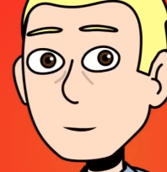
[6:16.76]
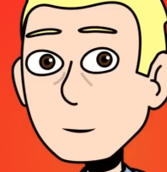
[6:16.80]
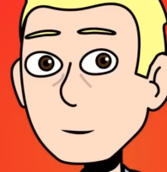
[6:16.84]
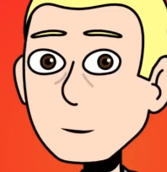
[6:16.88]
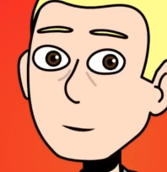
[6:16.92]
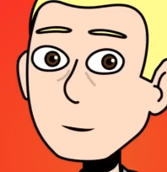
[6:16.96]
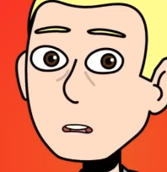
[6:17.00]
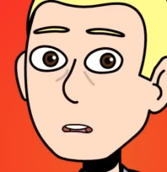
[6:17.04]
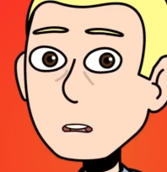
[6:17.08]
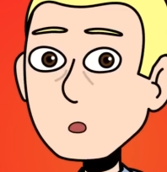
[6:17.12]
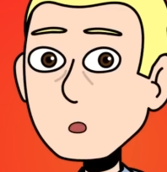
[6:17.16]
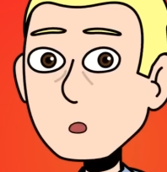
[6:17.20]

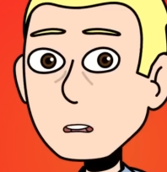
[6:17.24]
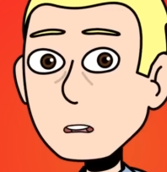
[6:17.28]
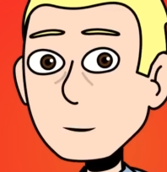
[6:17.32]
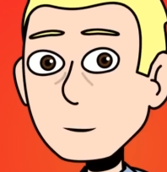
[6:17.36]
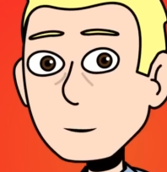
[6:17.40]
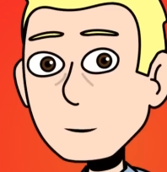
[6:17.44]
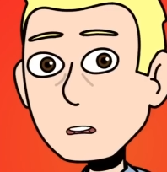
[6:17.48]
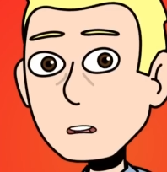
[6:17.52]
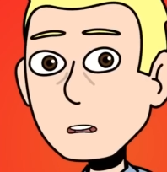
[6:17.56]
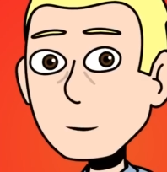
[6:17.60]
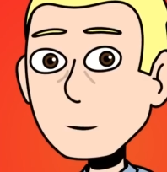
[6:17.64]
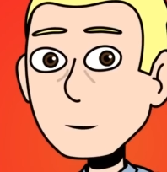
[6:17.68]
So
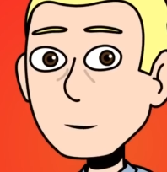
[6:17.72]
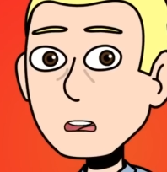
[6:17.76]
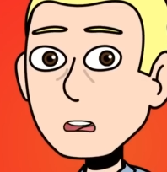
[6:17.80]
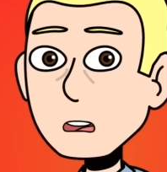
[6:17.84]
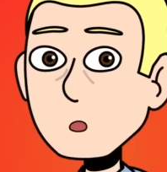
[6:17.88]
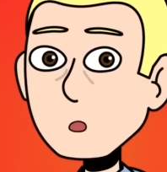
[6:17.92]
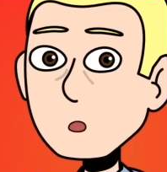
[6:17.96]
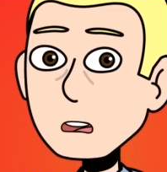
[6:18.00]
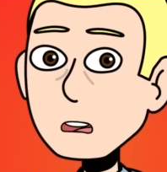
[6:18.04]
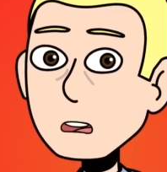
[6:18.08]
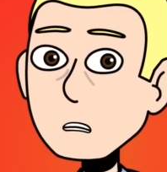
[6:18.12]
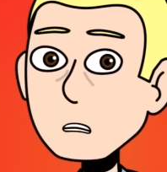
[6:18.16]
it has
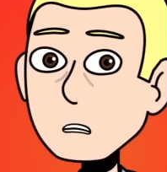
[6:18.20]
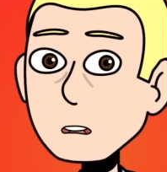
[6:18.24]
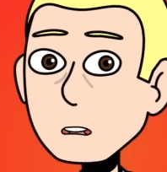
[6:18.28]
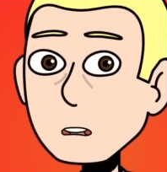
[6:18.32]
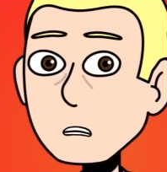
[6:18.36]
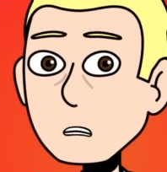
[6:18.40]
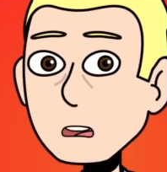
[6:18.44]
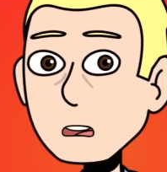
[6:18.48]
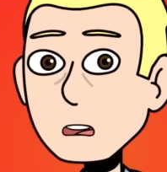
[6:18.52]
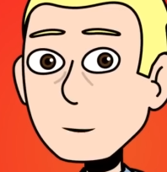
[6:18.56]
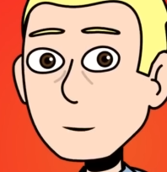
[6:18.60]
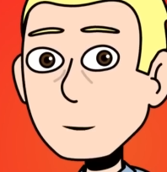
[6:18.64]
been
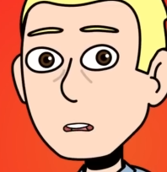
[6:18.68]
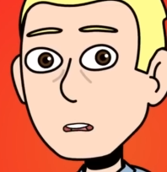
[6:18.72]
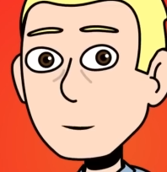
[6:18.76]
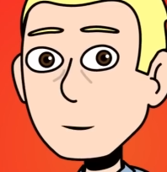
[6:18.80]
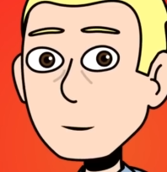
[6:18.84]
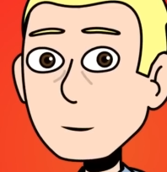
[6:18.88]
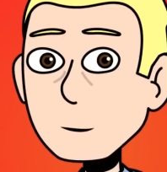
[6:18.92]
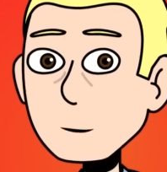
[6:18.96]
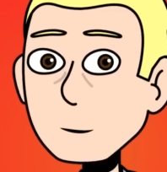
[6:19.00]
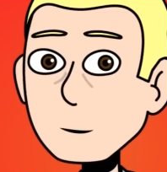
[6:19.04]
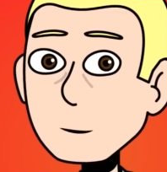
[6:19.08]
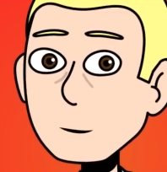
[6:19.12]
more than
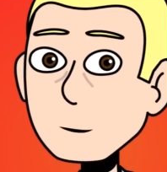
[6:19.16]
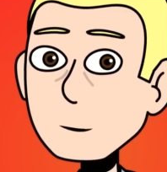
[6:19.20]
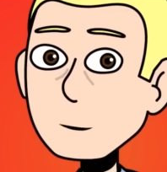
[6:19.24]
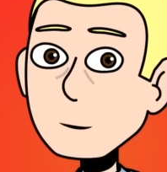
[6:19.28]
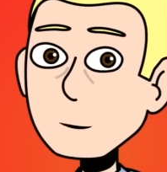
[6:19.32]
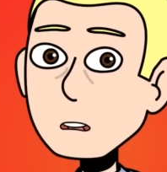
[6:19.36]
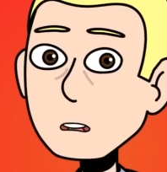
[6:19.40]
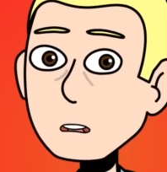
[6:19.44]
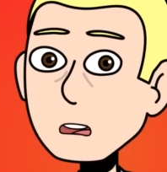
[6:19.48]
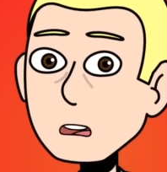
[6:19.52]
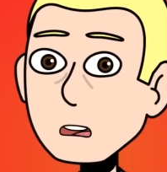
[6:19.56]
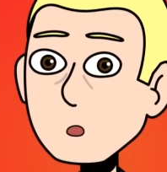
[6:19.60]
once,
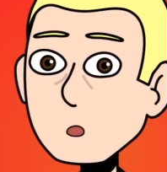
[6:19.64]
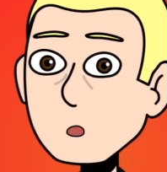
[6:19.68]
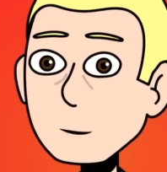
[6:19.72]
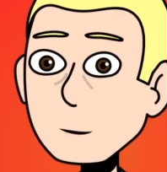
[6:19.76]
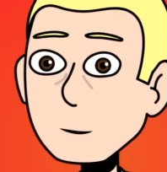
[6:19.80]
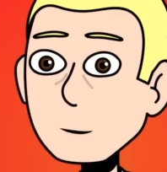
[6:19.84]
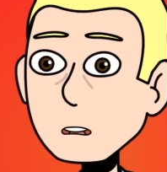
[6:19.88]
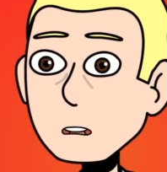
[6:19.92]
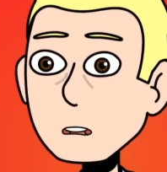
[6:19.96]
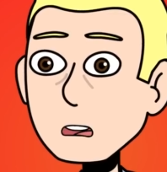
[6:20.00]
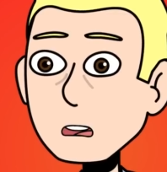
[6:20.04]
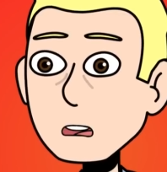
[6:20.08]

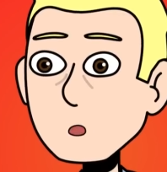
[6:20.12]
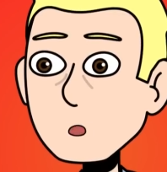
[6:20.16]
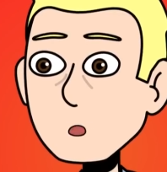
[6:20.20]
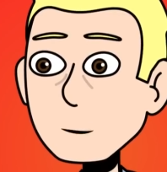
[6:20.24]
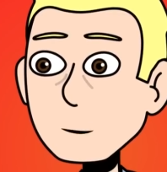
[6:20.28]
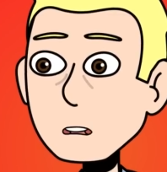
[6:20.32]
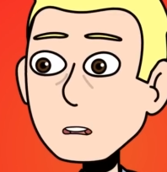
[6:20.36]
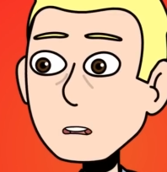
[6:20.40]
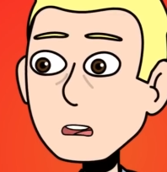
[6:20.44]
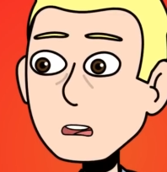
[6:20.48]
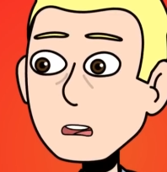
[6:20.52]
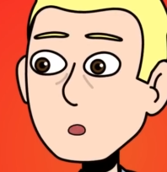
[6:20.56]
and not
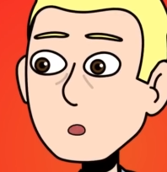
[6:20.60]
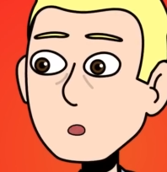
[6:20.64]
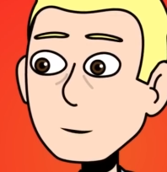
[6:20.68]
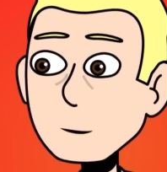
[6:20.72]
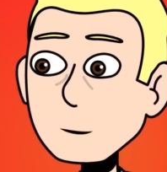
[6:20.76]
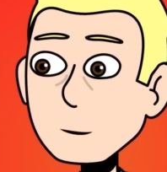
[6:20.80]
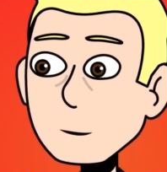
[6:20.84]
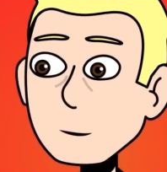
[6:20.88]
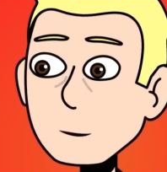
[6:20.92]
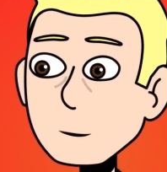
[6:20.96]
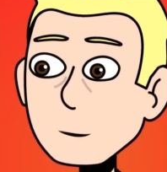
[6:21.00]
two.